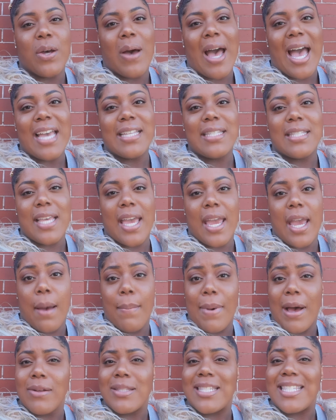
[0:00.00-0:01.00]
I'd say
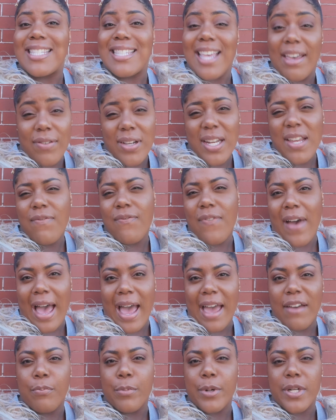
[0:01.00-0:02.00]
about
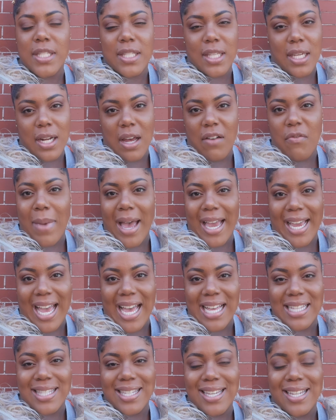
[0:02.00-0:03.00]
75% of my
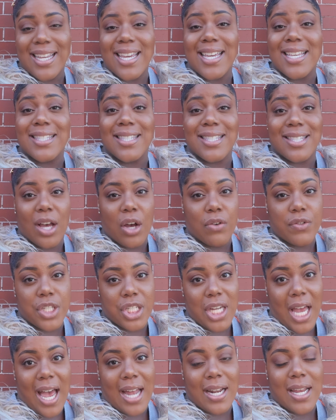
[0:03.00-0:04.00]
content is
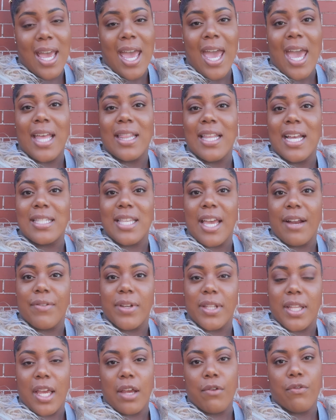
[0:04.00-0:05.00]
self-shot, and that's
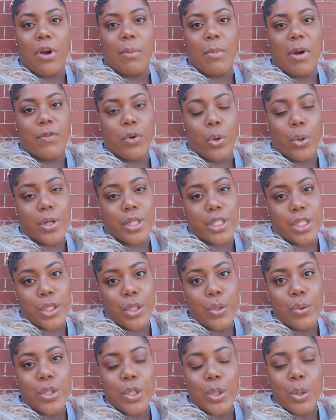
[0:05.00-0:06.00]
everything from, of course,
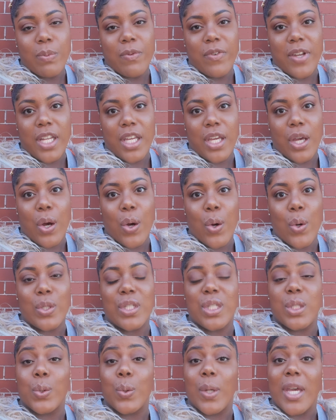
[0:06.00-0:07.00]
YouTube videos
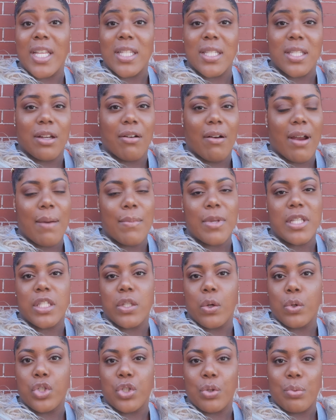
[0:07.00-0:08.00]
to Instagram and
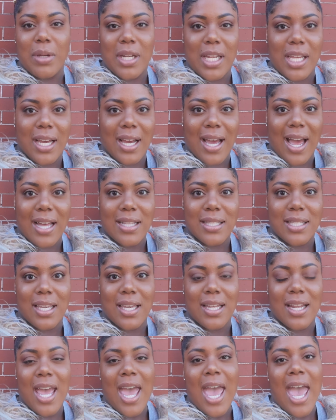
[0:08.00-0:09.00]
social media
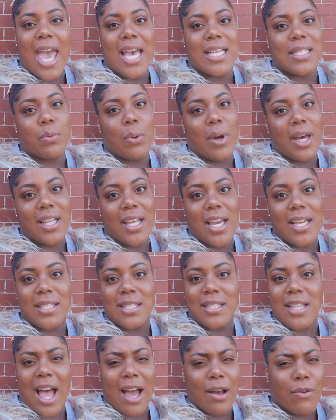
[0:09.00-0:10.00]
content, as well as
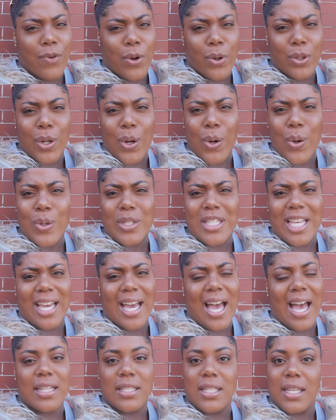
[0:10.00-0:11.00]
stock photos and
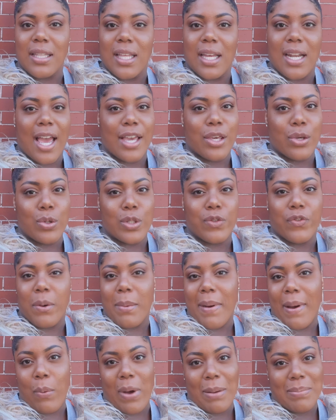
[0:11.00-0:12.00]
content that I use for
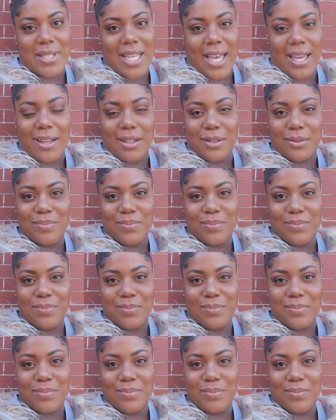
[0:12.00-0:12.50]
my website.